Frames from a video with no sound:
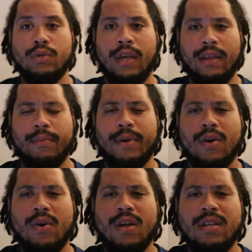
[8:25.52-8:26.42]
Yeah, there we
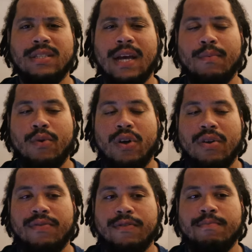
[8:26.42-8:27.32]
go.
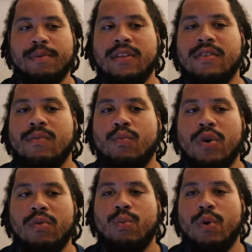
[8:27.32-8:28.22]
Tamworth beating
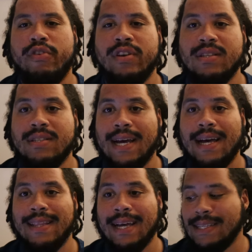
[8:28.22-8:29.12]
Warriors
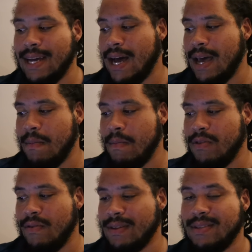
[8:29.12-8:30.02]
at that time
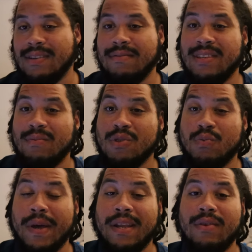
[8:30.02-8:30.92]
in 2017 was
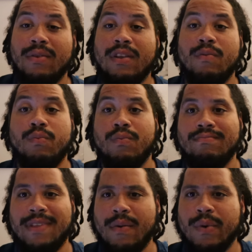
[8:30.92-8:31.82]
when
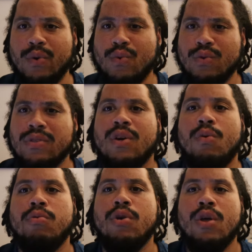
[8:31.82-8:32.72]
they were
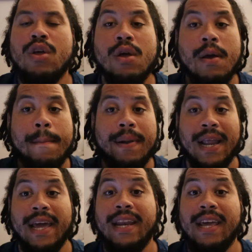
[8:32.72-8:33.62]
also
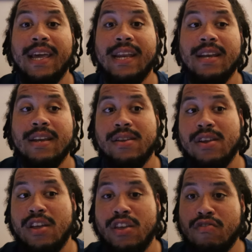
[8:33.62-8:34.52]
playing in
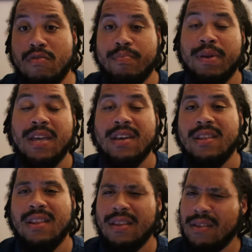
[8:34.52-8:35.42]
the
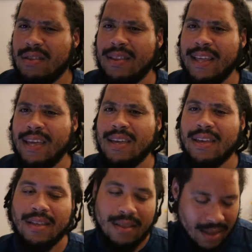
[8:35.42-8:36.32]
European
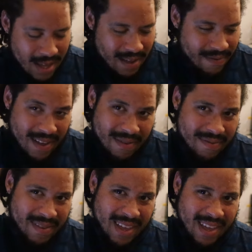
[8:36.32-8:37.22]
League, the
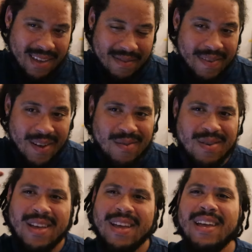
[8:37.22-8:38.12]

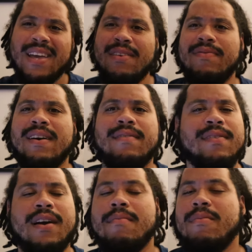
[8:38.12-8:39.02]
EFL, I
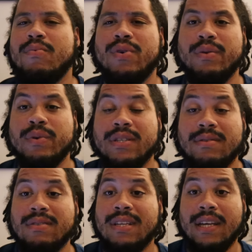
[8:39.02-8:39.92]
can't remember
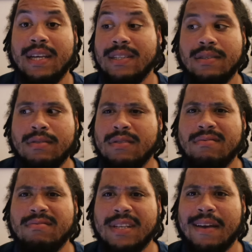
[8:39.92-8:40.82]
what
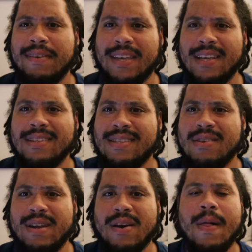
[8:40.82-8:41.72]
I think it is
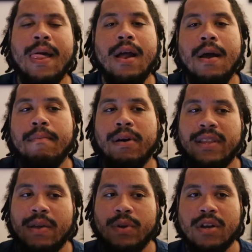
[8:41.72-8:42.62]
still now, but
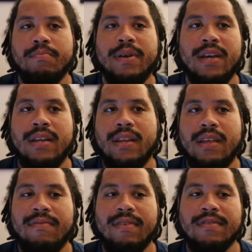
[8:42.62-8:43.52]
they were competing in
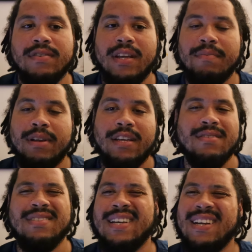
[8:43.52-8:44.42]
EFL, so they played
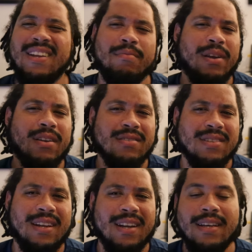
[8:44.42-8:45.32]
on Saturday, they played on
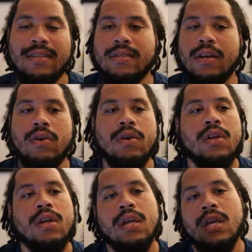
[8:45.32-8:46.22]
Sunday, so
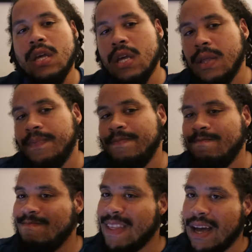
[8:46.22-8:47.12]

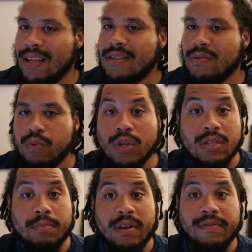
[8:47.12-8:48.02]
that
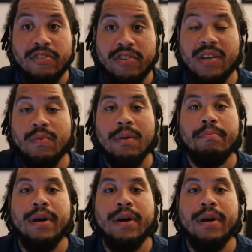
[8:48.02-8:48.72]
was a bit of a tricky one.